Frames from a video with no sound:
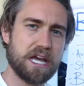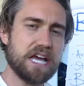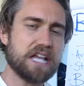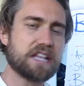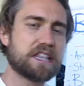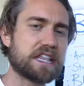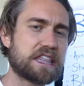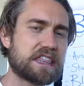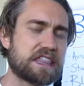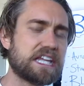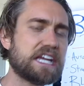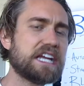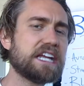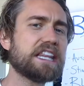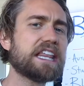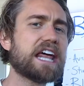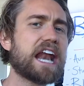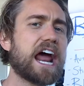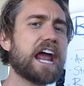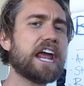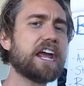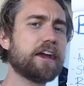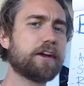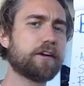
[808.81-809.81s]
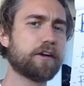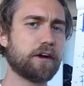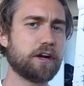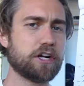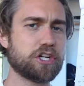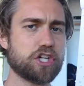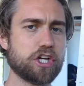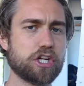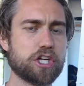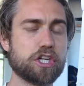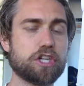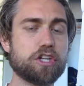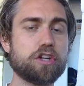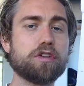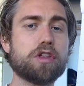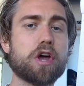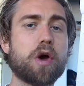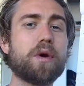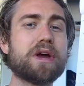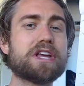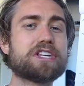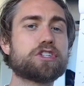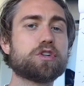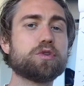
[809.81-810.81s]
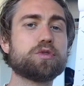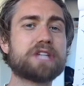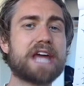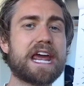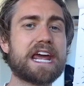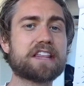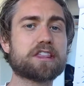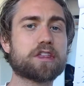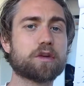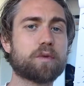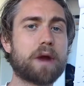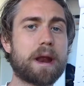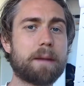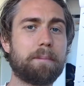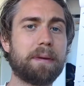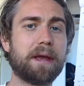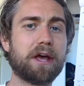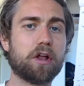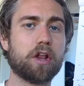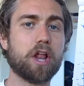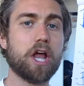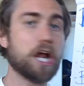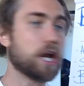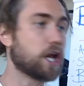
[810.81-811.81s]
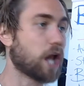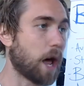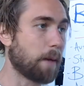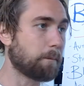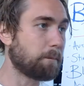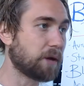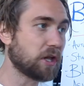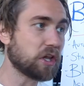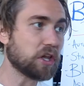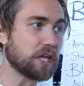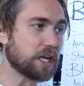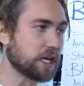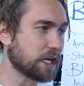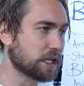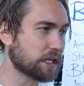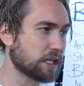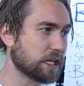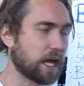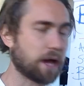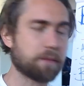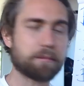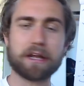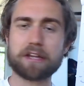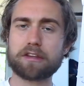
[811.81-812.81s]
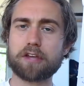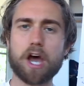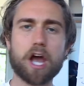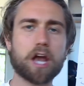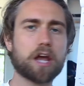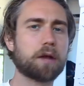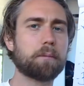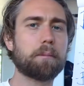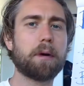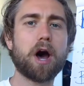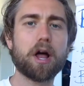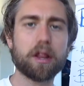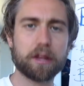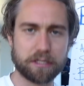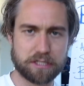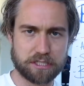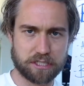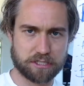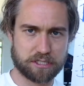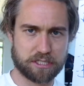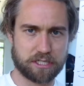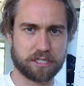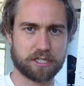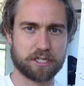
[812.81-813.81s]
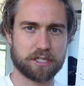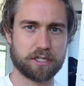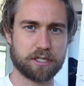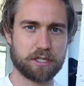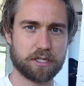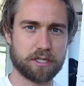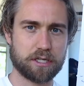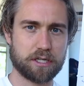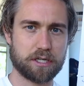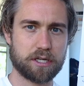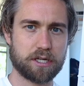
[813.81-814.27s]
The thing that I encourage you to do, though, is to take the red pill. Not politically. I'm not talking politics here.